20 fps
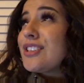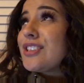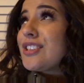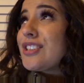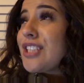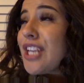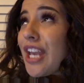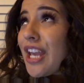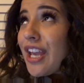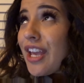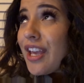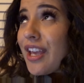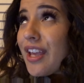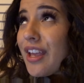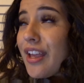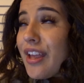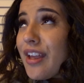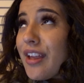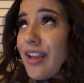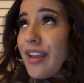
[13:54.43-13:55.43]

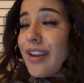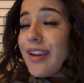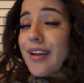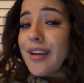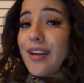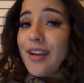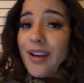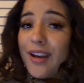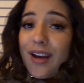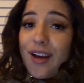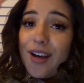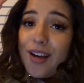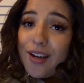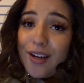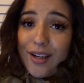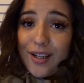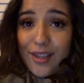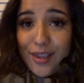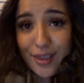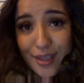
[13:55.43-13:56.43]
tan
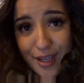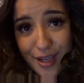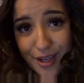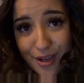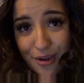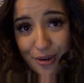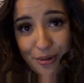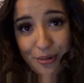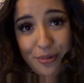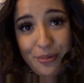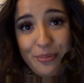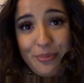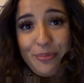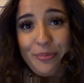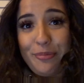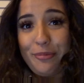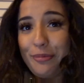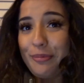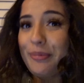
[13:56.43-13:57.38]
alarm.